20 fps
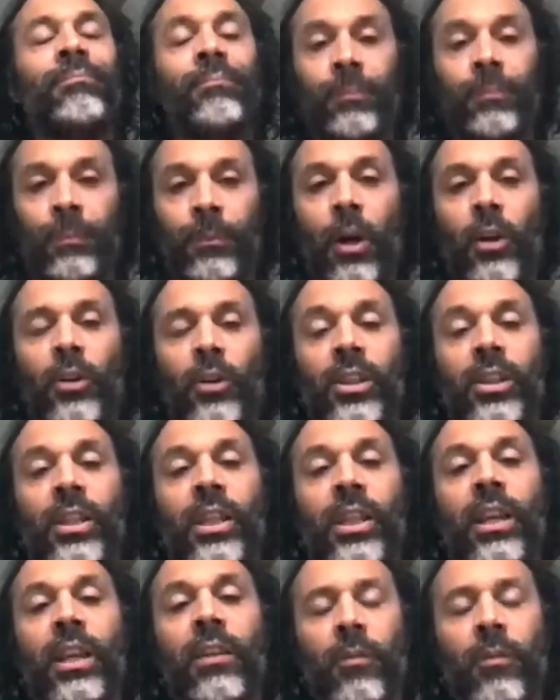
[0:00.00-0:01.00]

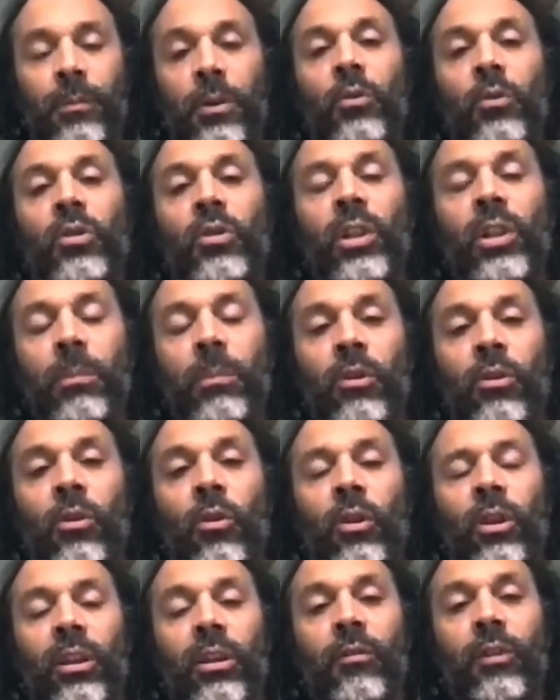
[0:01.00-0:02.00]
positive and mutually
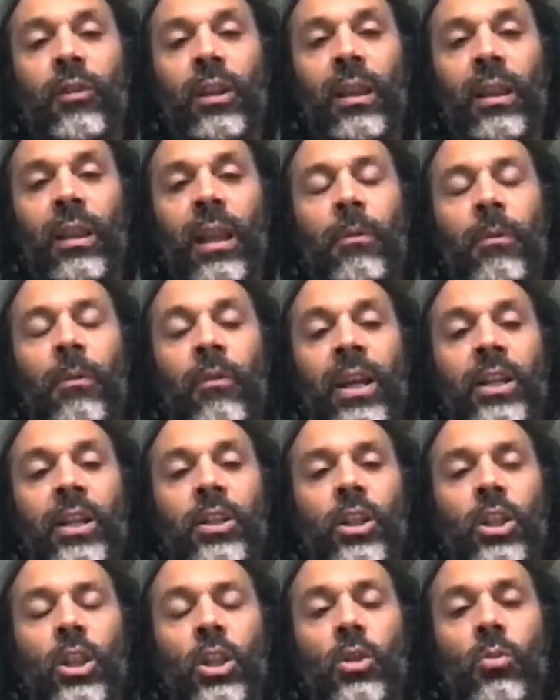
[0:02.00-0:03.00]
productive
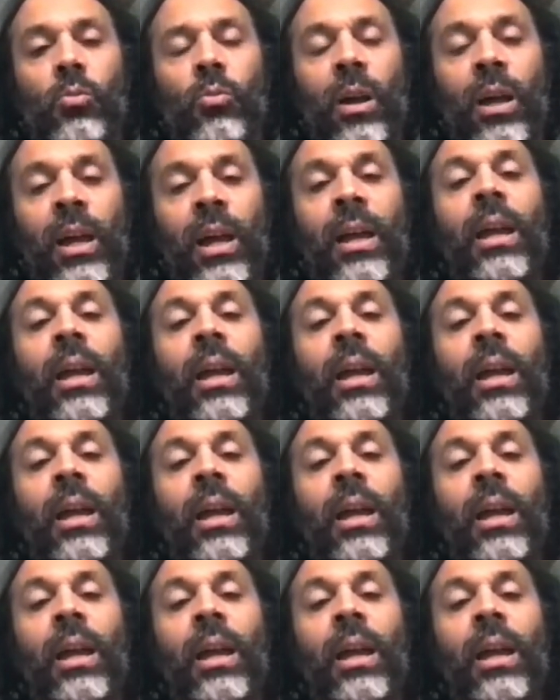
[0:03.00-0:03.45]
collaborations where